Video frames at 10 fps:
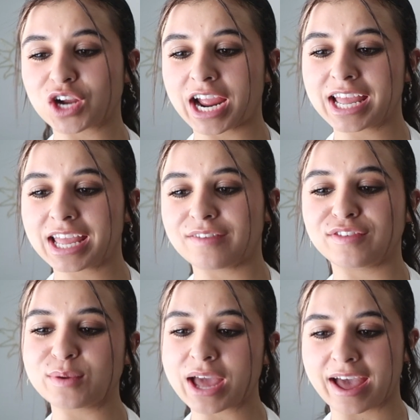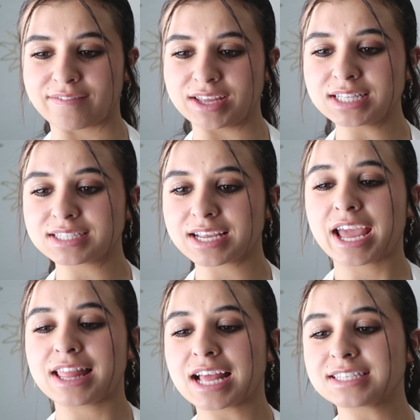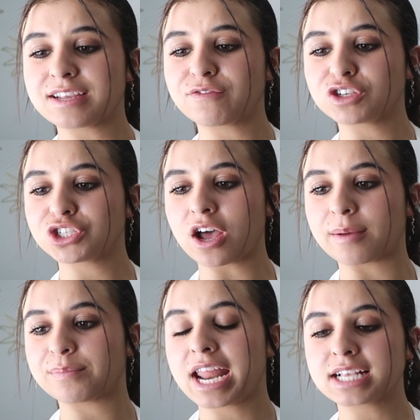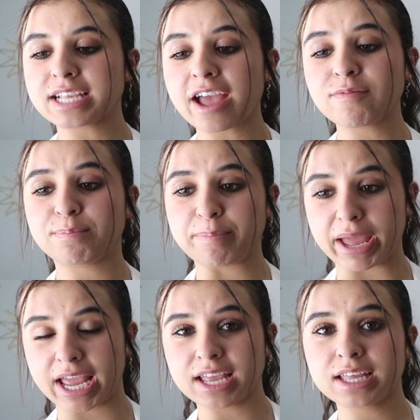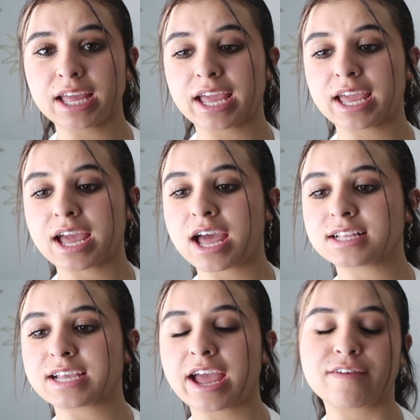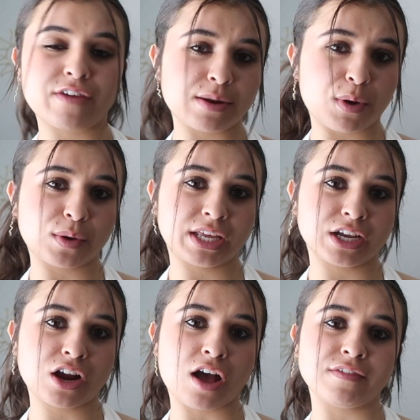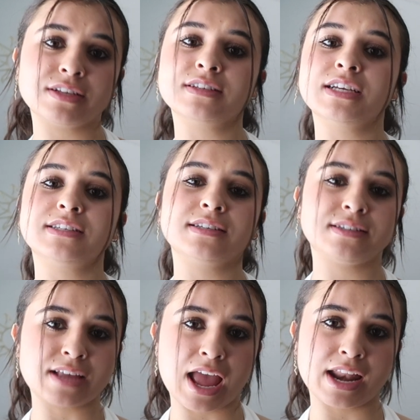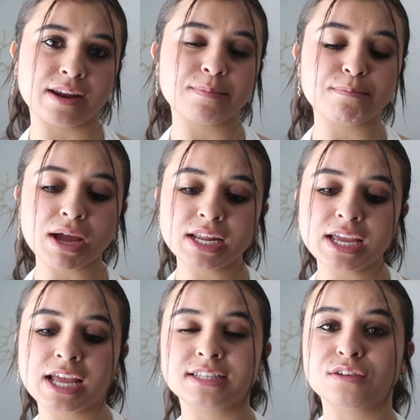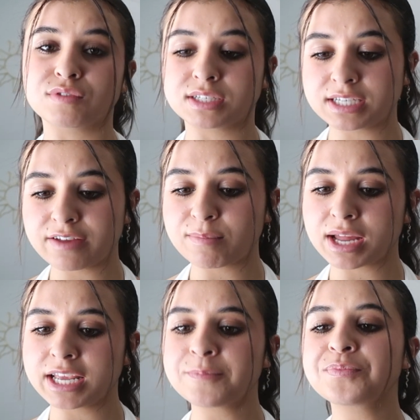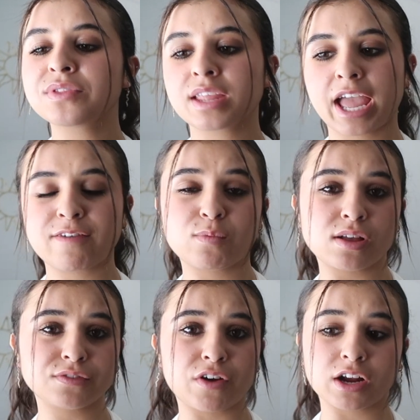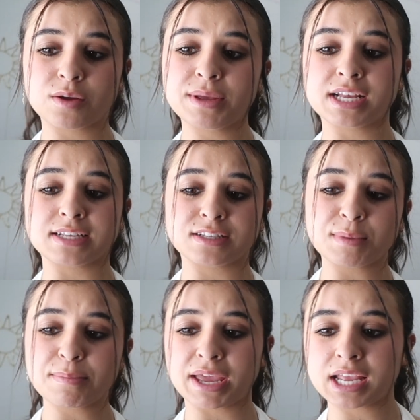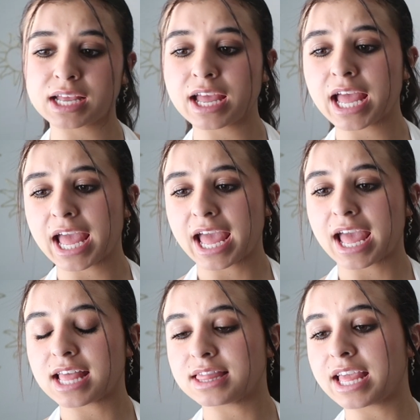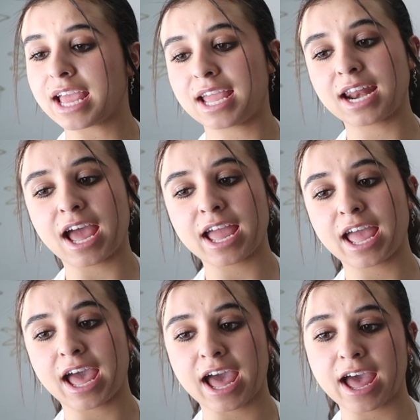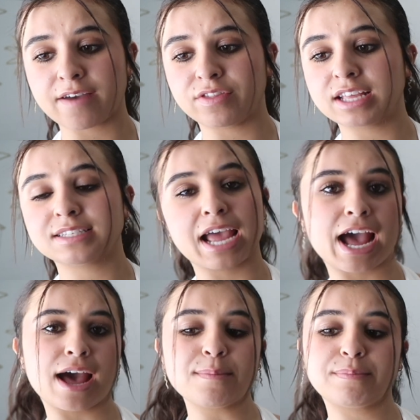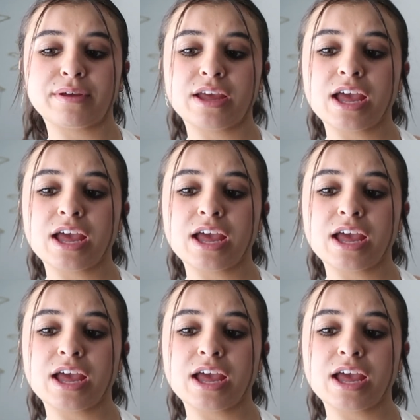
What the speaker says: try it if you haven't. And that's it for Shop. Next, I have Bank, and I have Venmo in here, obviously, to send money and to receive money. I have Wells Fargo because that's my bank. And then I have this app